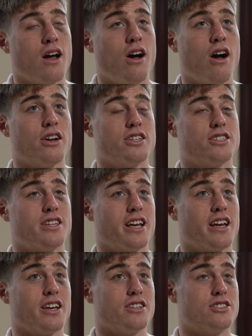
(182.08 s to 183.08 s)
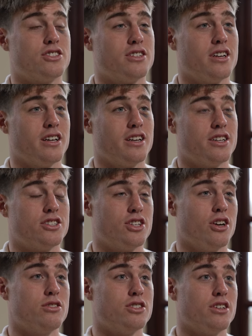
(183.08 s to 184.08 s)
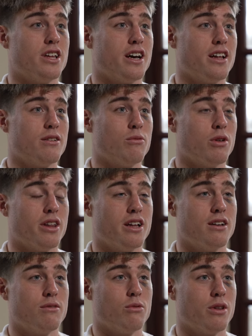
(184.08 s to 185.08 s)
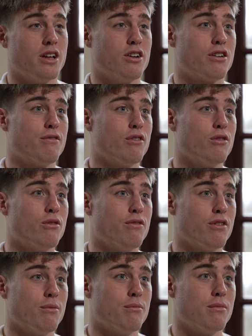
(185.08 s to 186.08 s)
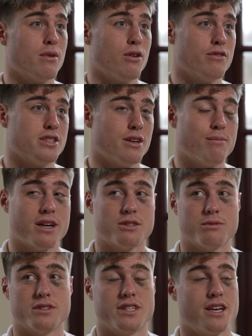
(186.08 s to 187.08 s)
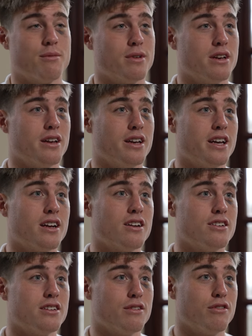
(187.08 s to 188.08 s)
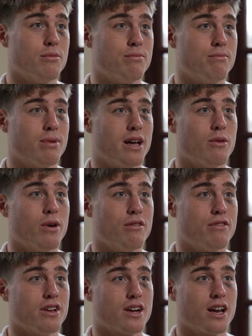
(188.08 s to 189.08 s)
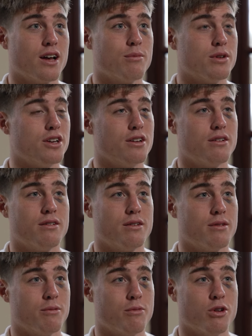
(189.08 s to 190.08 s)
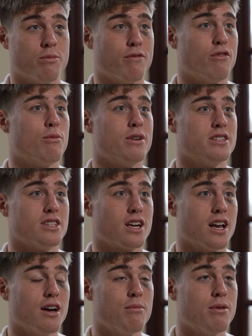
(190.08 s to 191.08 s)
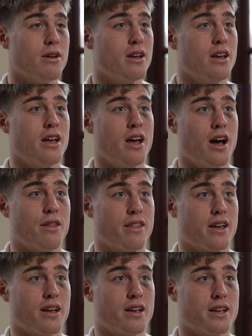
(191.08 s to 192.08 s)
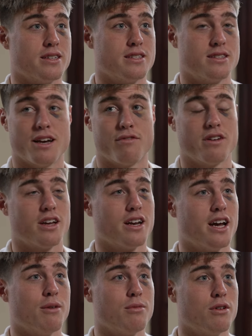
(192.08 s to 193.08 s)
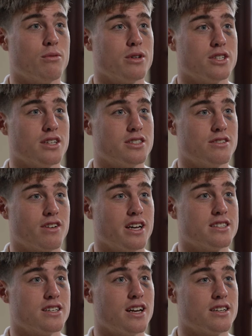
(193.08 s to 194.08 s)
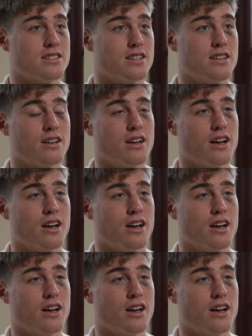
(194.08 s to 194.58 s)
I just think it shows you that what they're looking for from obviously a management team in England. If you play well for your club and you're performing as a club, I think it's definitely going to help you with chances of getting selected,